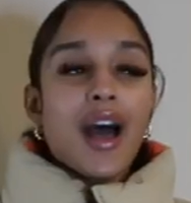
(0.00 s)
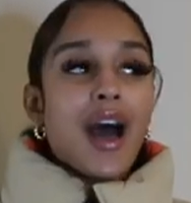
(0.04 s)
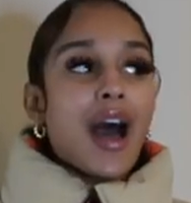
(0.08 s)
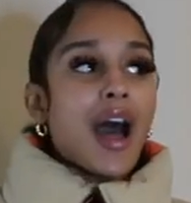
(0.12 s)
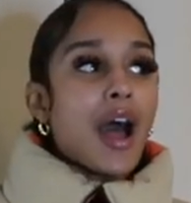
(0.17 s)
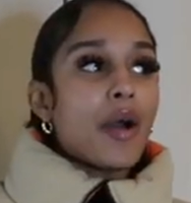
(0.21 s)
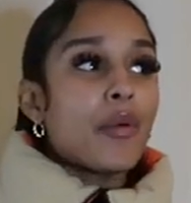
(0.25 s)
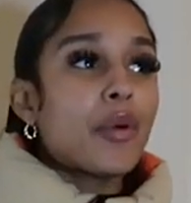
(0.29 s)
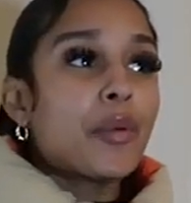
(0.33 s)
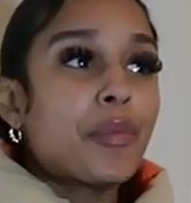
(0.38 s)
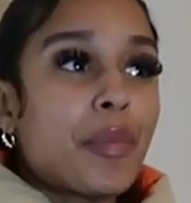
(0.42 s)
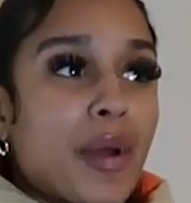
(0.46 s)

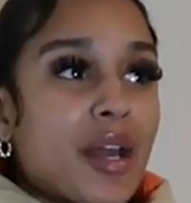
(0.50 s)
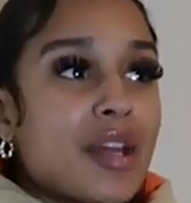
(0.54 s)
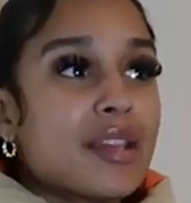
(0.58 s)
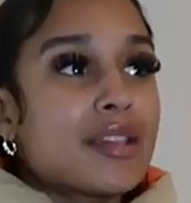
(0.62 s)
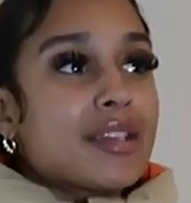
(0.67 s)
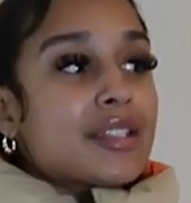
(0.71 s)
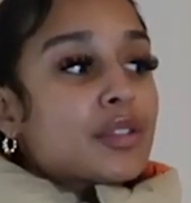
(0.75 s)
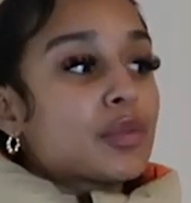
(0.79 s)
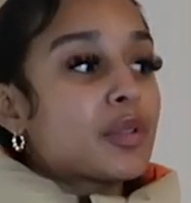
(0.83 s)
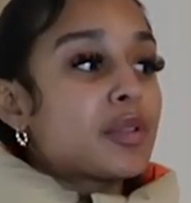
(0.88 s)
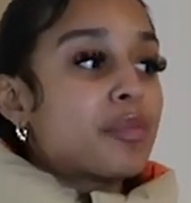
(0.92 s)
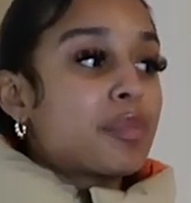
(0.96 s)
I would pair
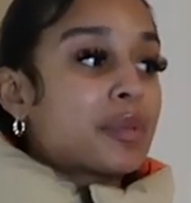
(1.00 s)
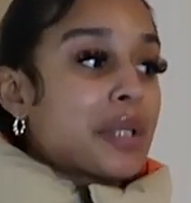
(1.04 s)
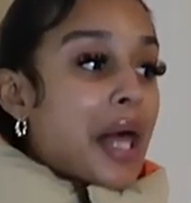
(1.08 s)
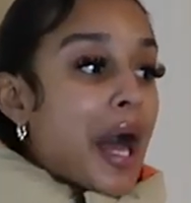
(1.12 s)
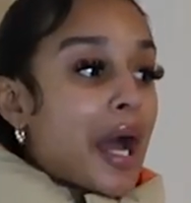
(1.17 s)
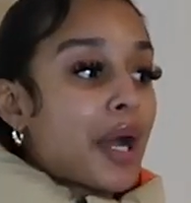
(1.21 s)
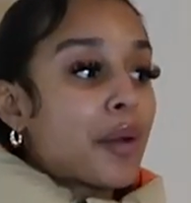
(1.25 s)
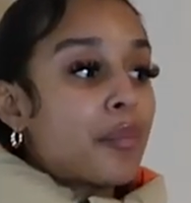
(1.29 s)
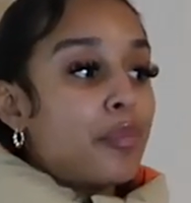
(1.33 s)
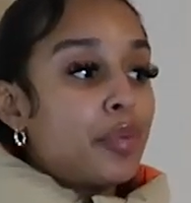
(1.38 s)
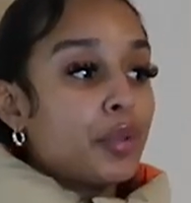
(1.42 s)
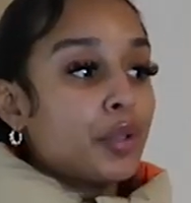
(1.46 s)
this with
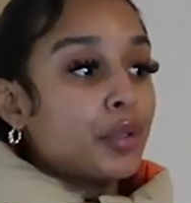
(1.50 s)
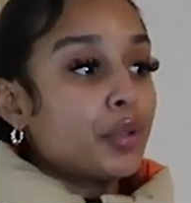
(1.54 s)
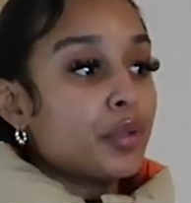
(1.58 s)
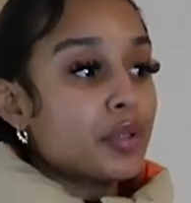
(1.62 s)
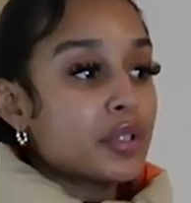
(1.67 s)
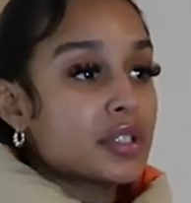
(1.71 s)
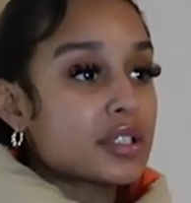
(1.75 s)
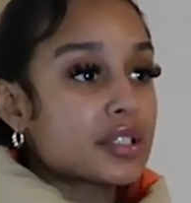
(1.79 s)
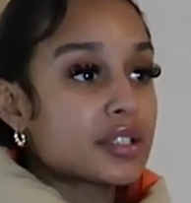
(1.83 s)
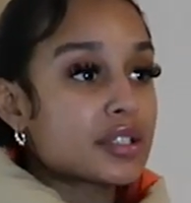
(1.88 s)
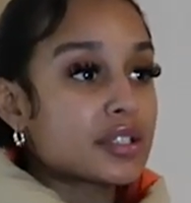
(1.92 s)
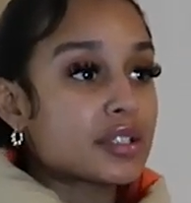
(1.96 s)
black
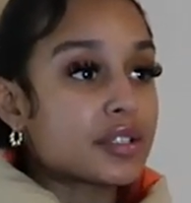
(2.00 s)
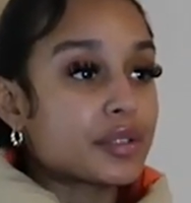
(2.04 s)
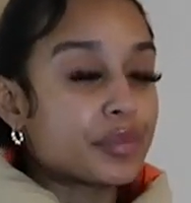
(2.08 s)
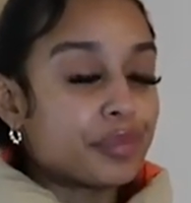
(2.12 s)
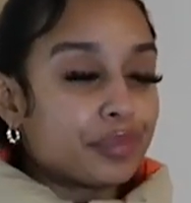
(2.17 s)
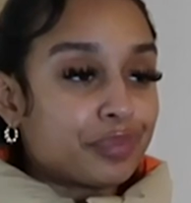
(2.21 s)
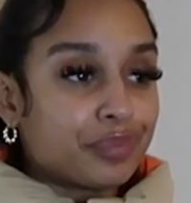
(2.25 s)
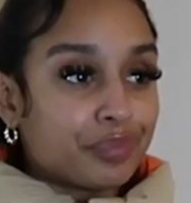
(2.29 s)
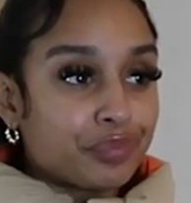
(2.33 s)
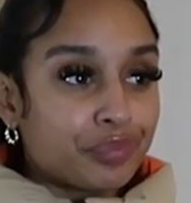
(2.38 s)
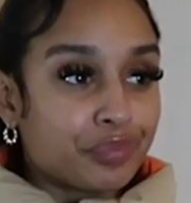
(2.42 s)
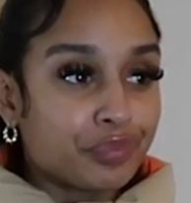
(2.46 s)
boots
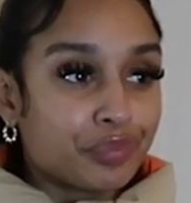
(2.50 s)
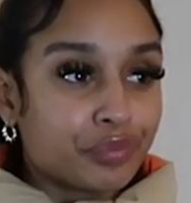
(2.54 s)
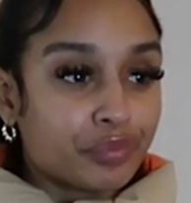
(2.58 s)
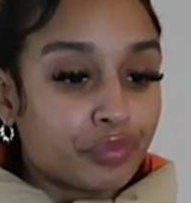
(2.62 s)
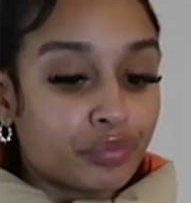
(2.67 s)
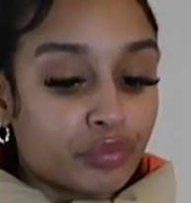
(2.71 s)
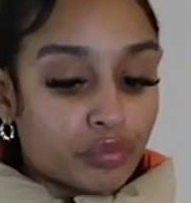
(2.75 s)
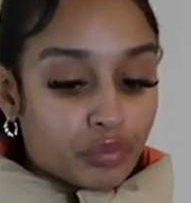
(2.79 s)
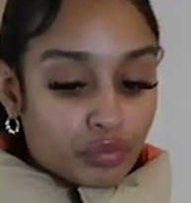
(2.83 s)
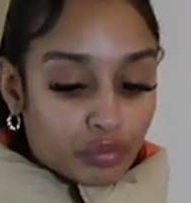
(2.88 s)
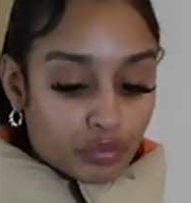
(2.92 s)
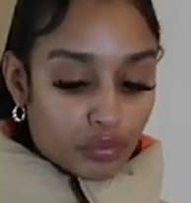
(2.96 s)

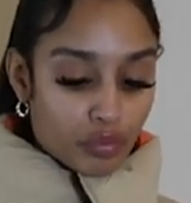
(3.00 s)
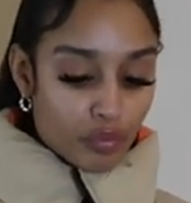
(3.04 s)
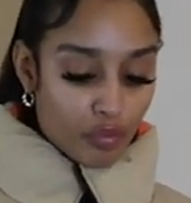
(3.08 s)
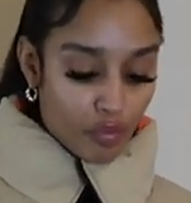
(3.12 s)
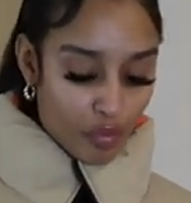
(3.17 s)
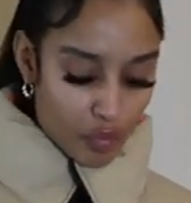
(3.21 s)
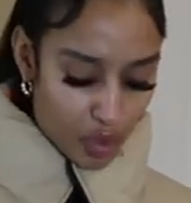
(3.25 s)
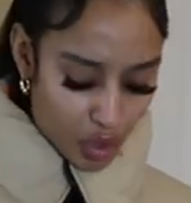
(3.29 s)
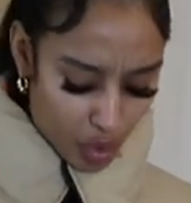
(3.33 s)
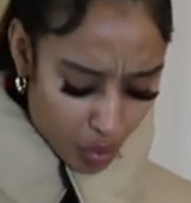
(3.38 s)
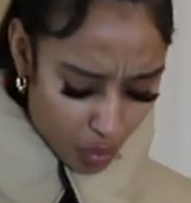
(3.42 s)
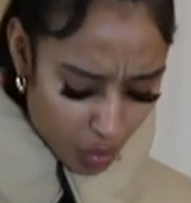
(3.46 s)

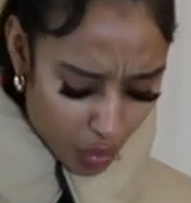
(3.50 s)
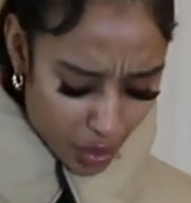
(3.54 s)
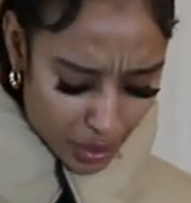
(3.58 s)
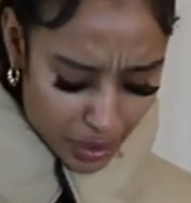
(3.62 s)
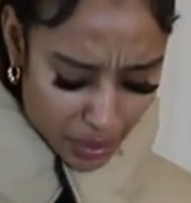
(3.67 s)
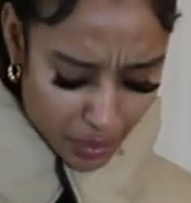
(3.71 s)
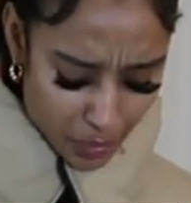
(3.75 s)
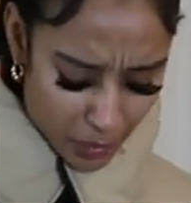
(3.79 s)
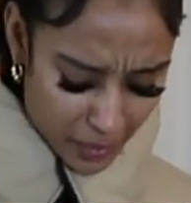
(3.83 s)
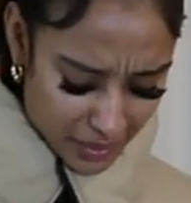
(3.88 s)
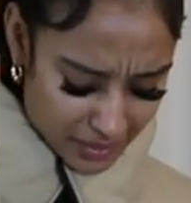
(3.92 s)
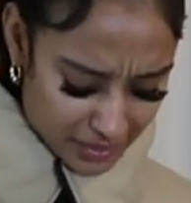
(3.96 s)
or you
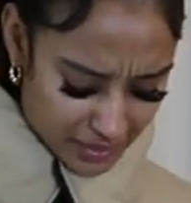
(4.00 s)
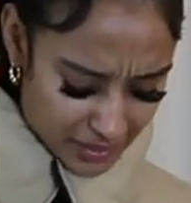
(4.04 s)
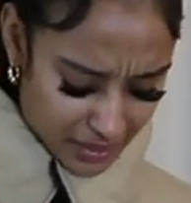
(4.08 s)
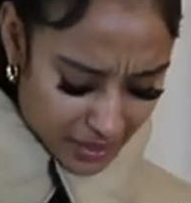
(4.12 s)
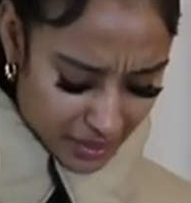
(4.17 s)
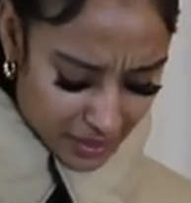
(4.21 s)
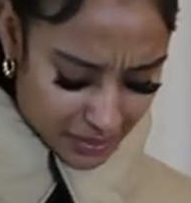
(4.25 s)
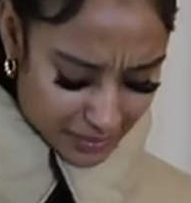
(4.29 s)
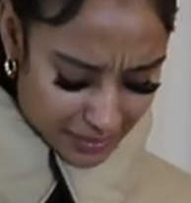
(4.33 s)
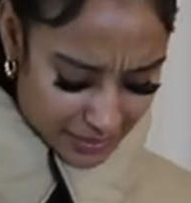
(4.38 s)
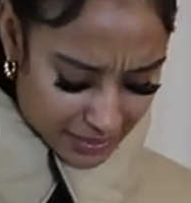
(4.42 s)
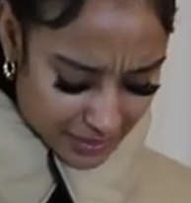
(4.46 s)
could wear
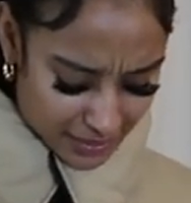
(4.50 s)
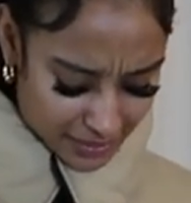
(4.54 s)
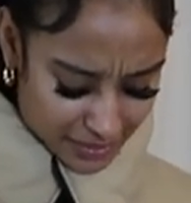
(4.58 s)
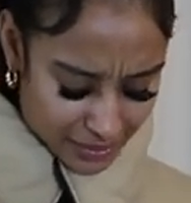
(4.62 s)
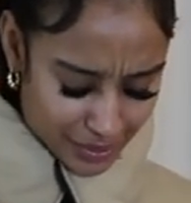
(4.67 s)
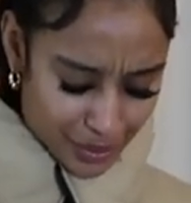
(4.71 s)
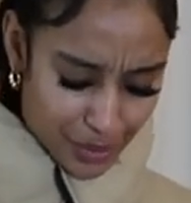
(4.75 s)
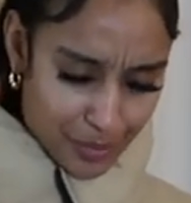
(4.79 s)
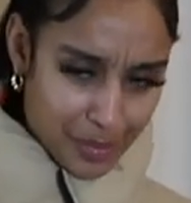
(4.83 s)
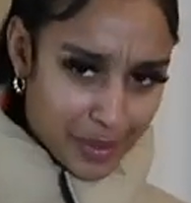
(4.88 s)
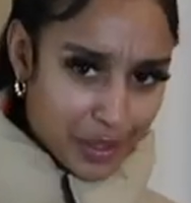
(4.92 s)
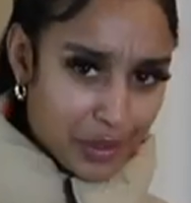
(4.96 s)
sneakers with it
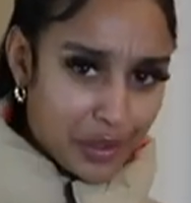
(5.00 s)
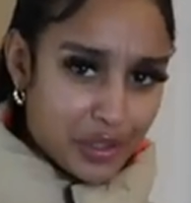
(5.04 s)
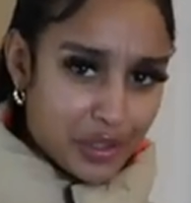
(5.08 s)
too, but it